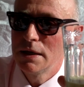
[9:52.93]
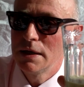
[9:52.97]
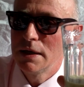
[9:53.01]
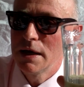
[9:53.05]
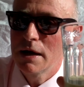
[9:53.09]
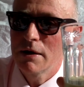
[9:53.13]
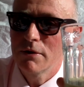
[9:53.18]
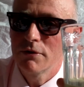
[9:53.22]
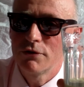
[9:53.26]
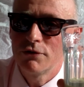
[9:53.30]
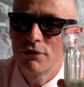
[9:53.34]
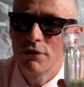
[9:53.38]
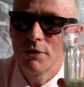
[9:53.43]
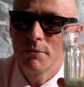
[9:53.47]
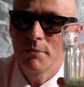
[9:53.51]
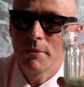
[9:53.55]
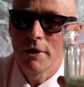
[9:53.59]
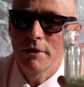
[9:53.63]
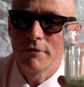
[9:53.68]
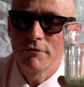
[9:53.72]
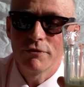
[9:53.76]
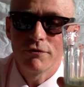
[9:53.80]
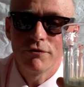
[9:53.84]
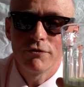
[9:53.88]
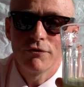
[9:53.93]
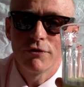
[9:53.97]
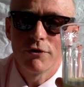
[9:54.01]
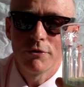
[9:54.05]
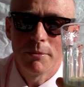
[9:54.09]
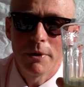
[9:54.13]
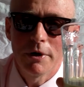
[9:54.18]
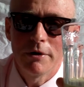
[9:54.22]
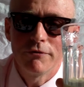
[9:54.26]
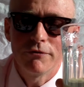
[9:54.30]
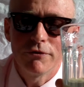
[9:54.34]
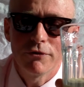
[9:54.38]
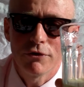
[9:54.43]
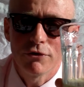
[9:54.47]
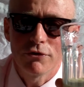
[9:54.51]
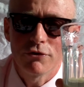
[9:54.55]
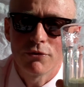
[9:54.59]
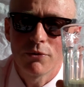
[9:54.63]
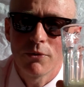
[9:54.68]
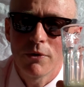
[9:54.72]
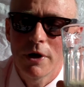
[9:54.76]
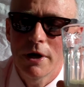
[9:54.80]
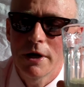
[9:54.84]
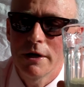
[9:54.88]
And that was it for my
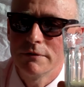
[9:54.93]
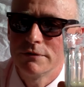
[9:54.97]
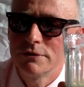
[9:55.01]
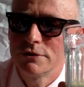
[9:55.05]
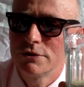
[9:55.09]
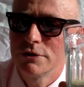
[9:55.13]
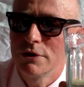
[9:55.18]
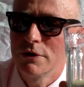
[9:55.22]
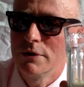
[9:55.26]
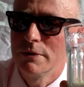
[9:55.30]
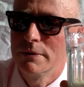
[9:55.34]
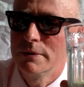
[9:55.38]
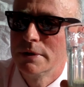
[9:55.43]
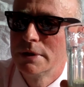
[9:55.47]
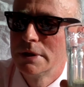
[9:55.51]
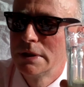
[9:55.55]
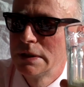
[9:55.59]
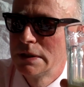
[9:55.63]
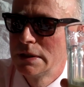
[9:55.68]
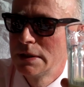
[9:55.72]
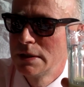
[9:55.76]
first wife, so